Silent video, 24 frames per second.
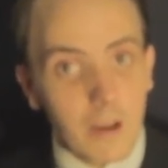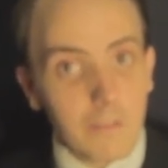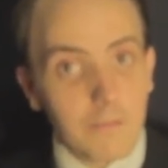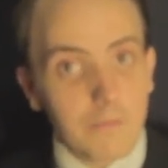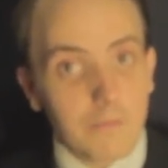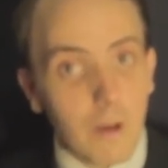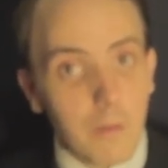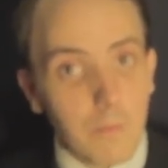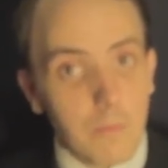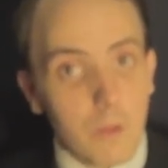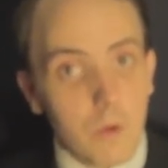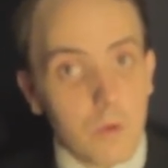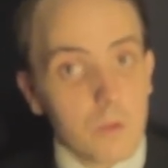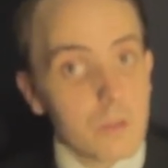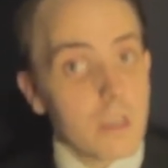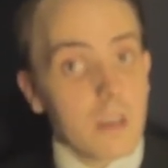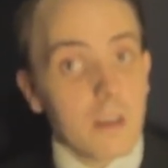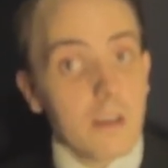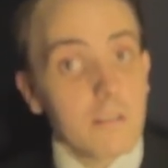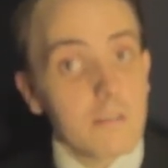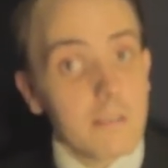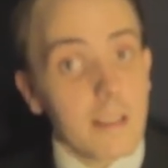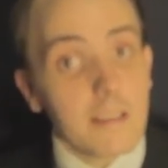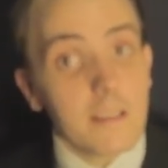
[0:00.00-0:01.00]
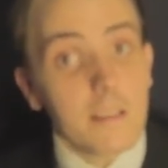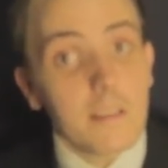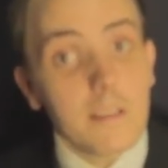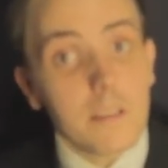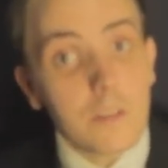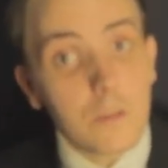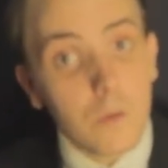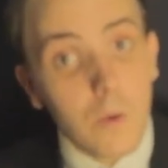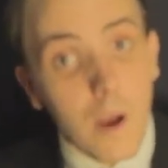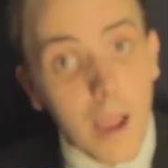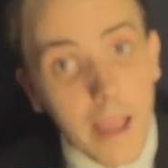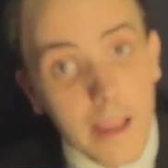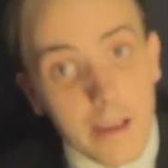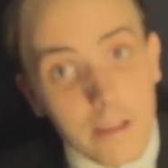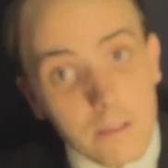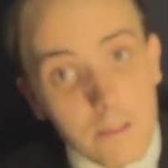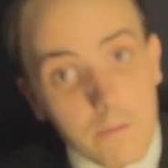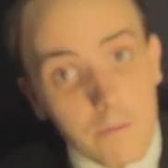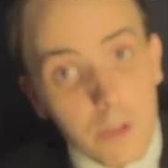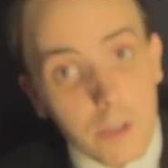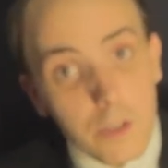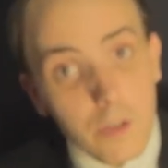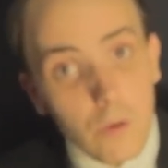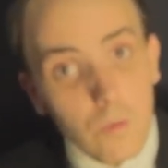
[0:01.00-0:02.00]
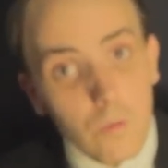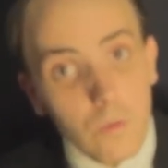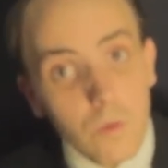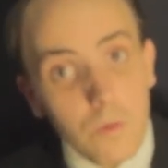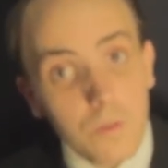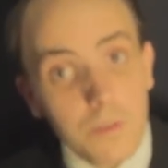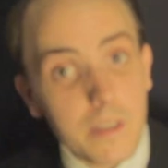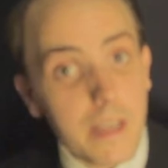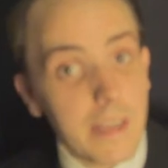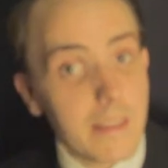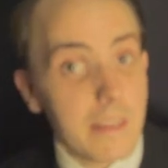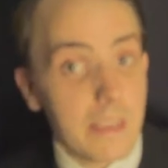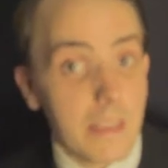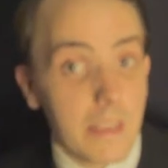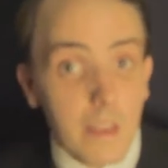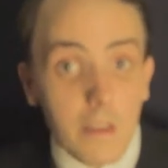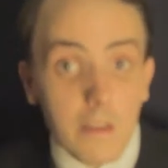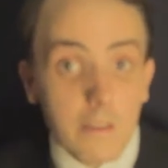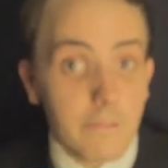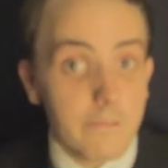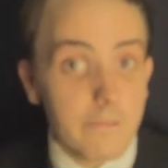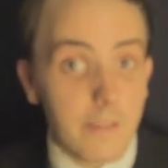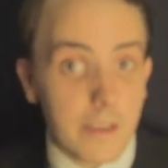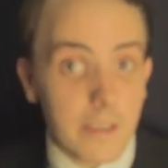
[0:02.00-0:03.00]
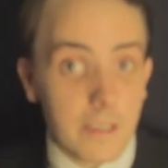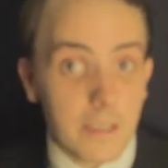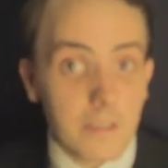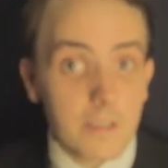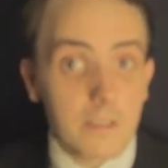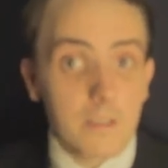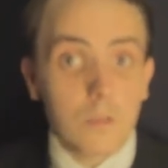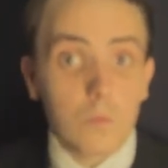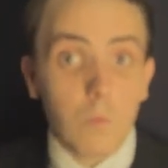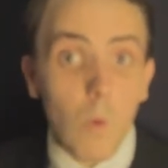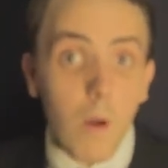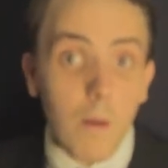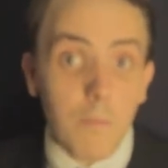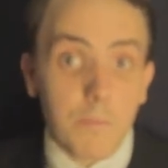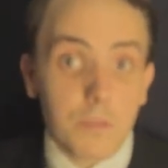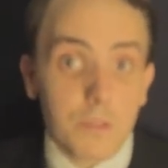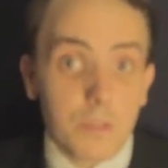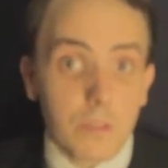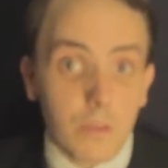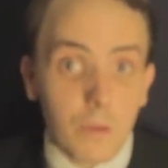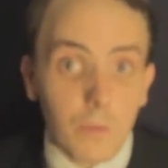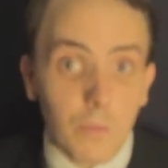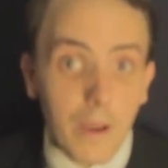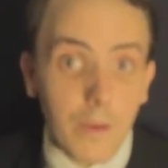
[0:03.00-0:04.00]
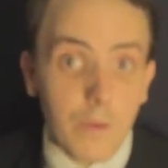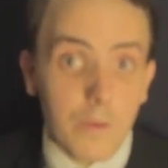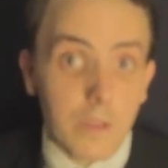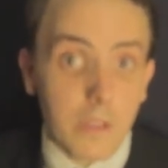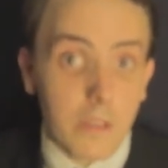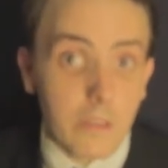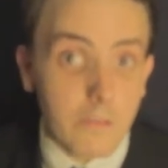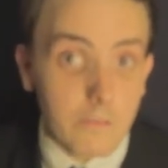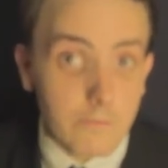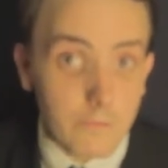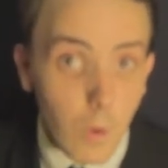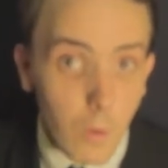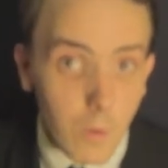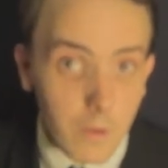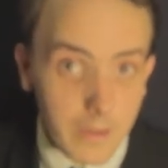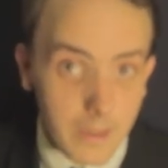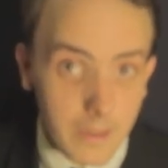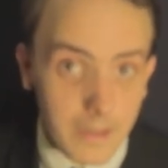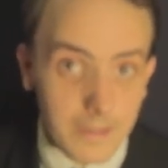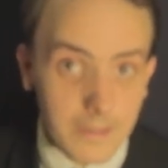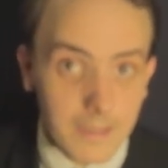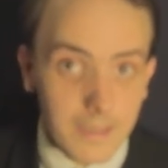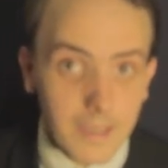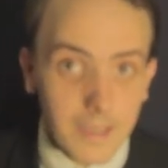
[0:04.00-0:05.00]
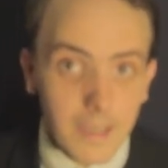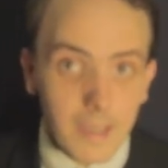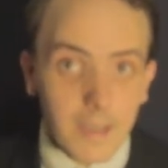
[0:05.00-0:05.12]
from those desolate crags of the Urals and the fetid swamps surrounding the Volga.